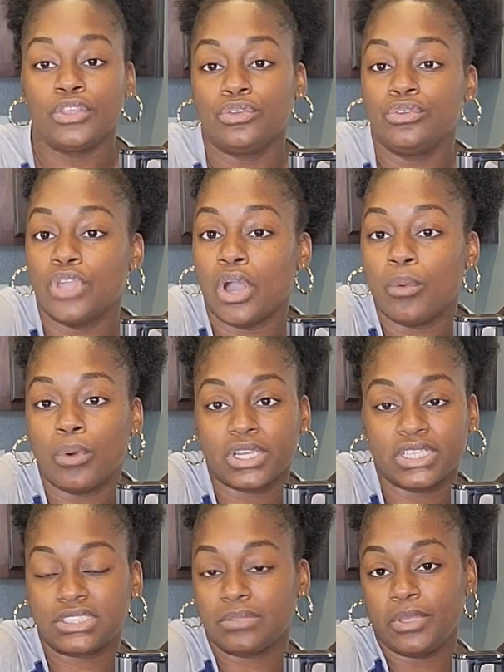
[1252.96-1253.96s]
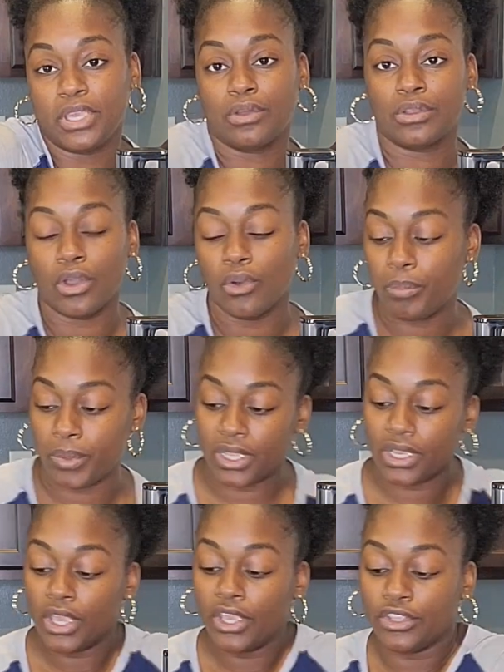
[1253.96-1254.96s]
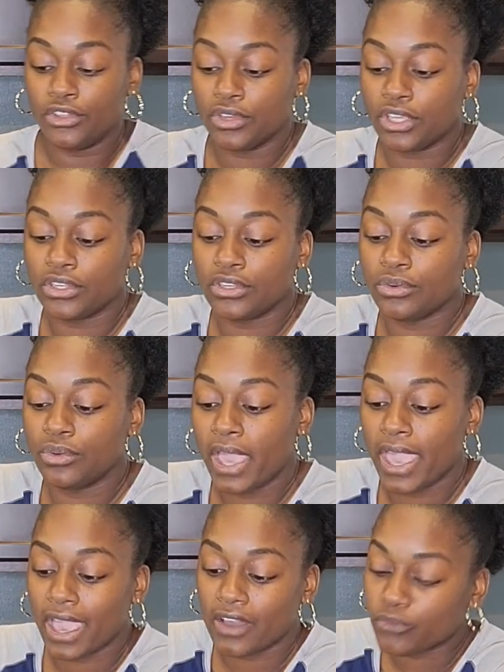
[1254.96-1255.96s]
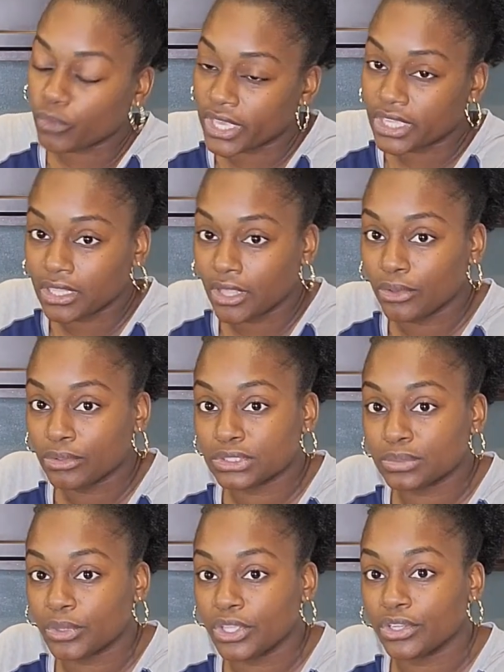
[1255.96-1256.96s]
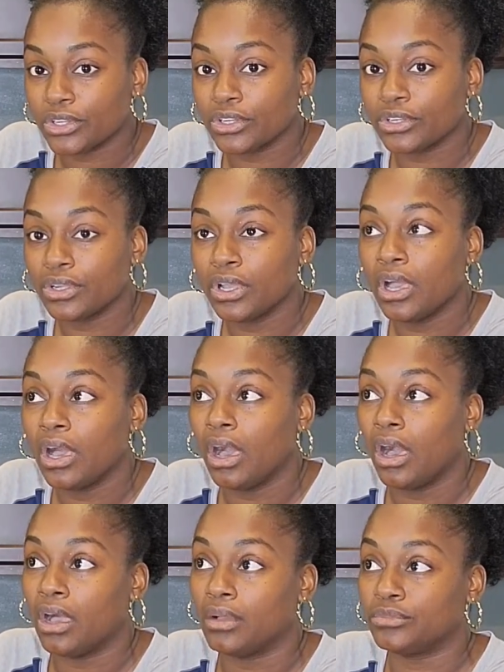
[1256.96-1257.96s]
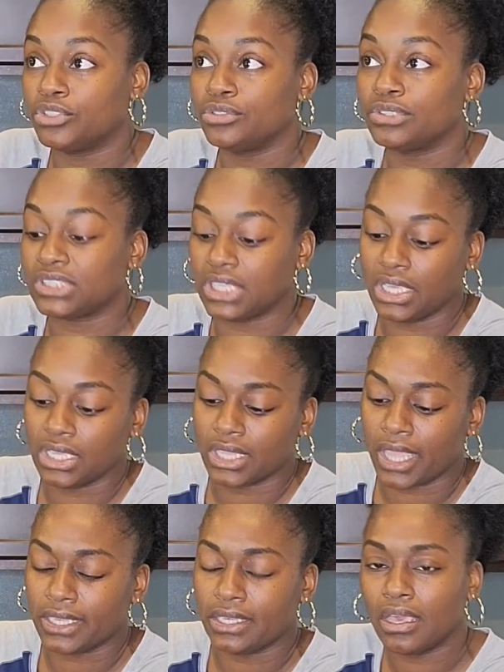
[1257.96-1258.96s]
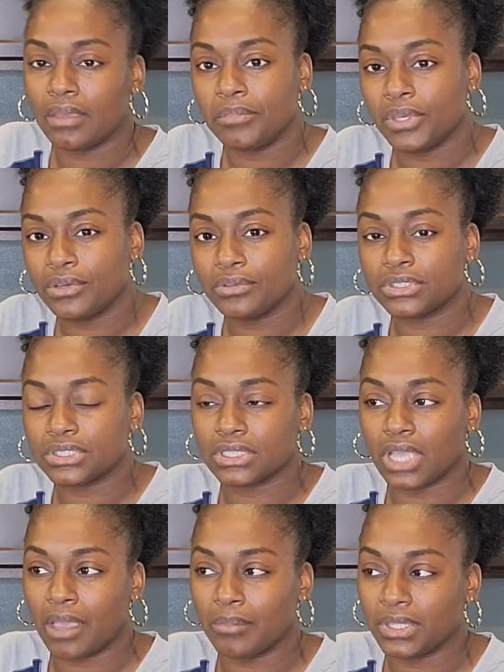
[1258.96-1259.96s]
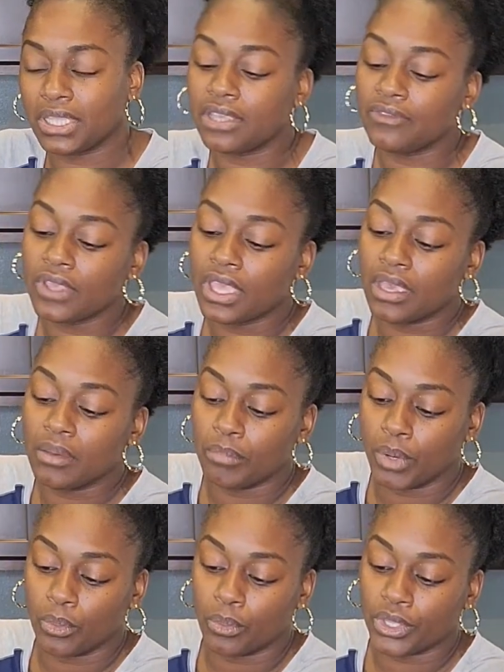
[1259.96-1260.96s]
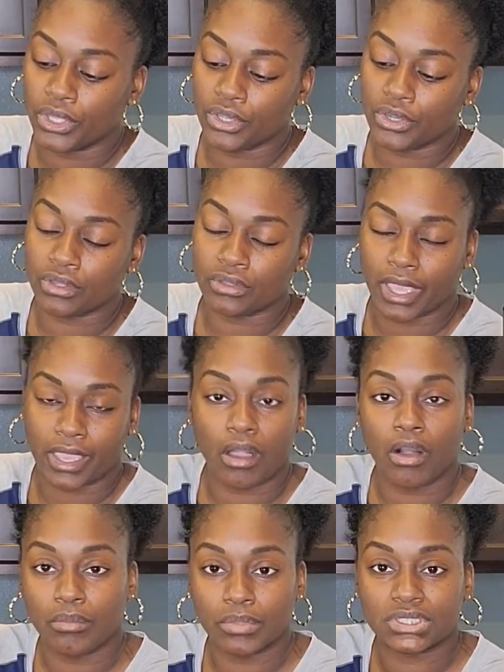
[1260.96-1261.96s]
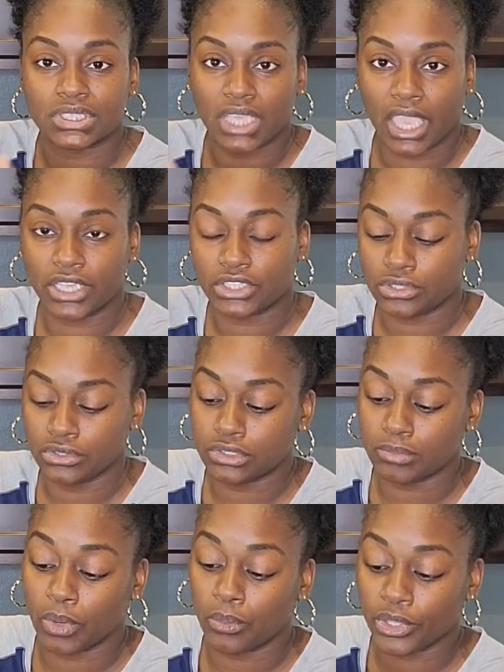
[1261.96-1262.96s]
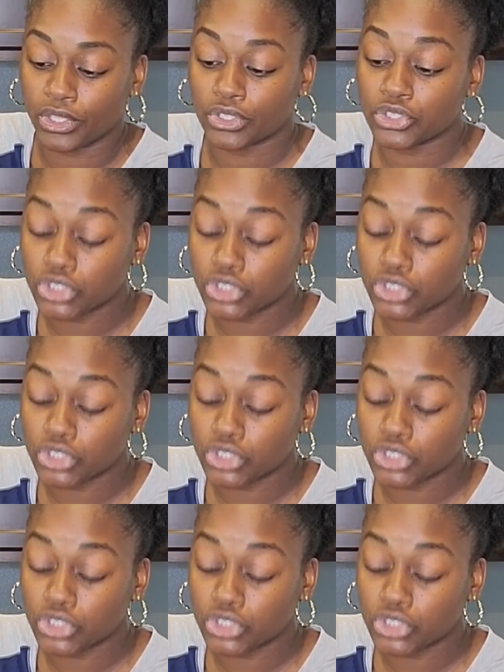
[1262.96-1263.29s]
You don't want it to be on open. You can do halfway closed when you're juicing like nut milks, I believe, but when you're like almonds and cashews, but when you're